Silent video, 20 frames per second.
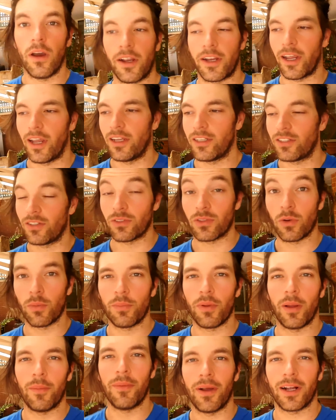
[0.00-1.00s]
Okay, so it's all
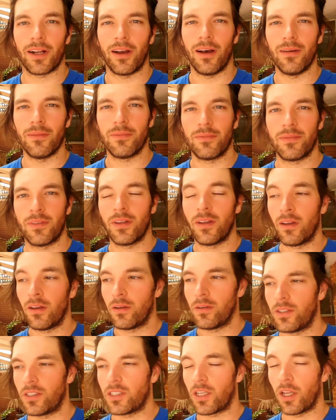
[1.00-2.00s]
plumbed back up.
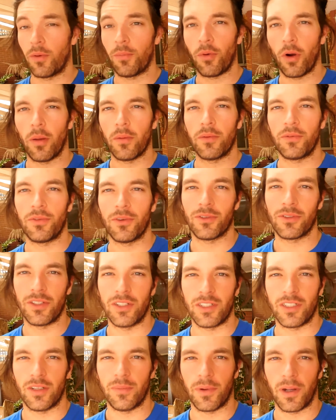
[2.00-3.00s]
Just going to prime the fuel
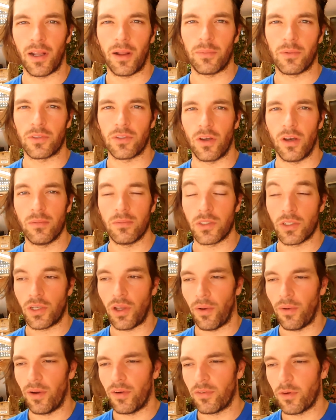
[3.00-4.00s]
system a couple times,
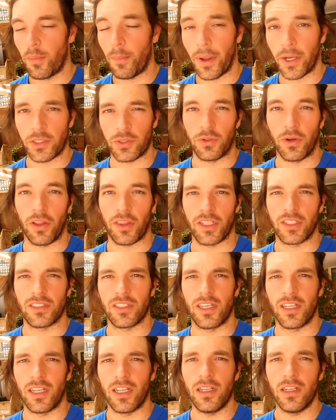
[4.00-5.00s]
go over it, make sure
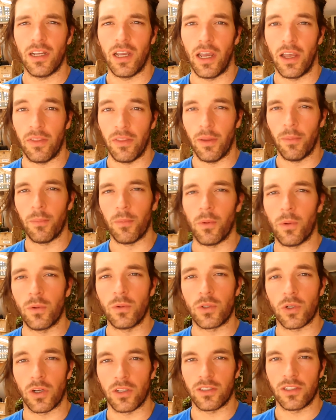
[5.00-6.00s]
nothing's leaking, and then
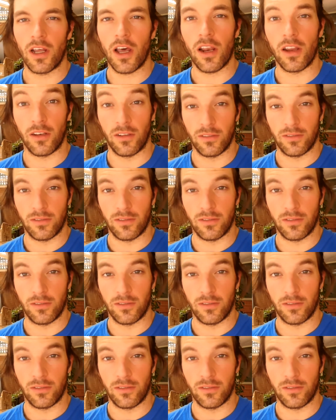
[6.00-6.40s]
we'll try and start it.